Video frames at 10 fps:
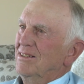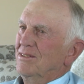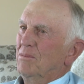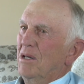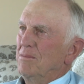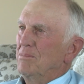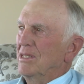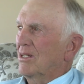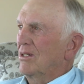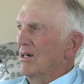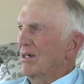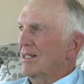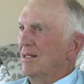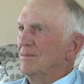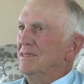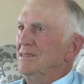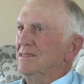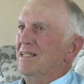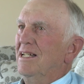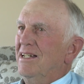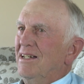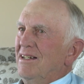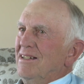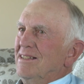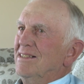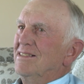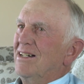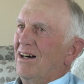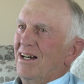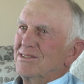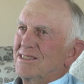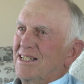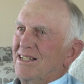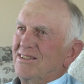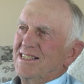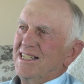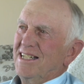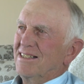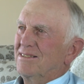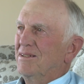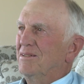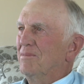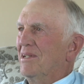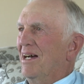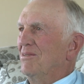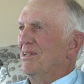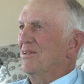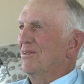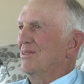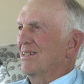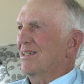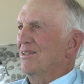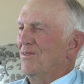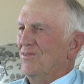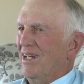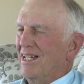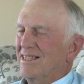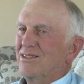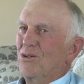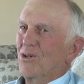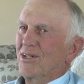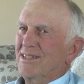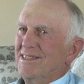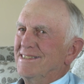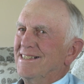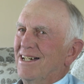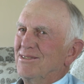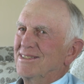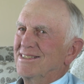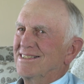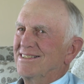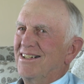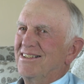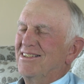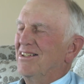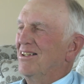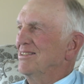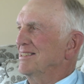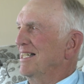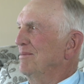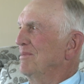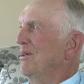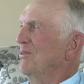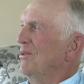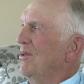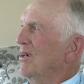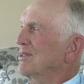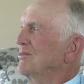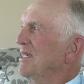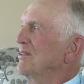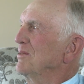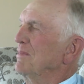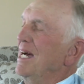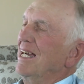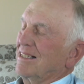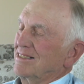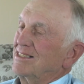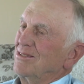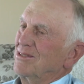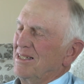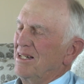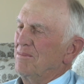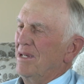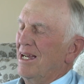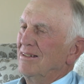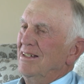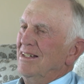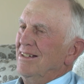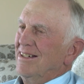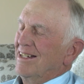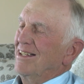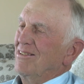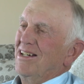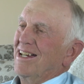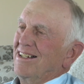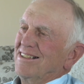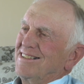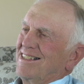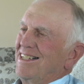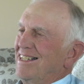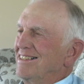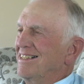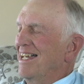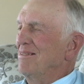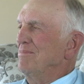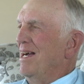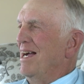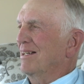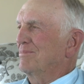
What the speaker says: There might be a car coming. So I was scared to death. But I went over and I couldn't find Cora. That was her daughter's name. And I walked around the back. She was around back. Anyway, I got the key and came back.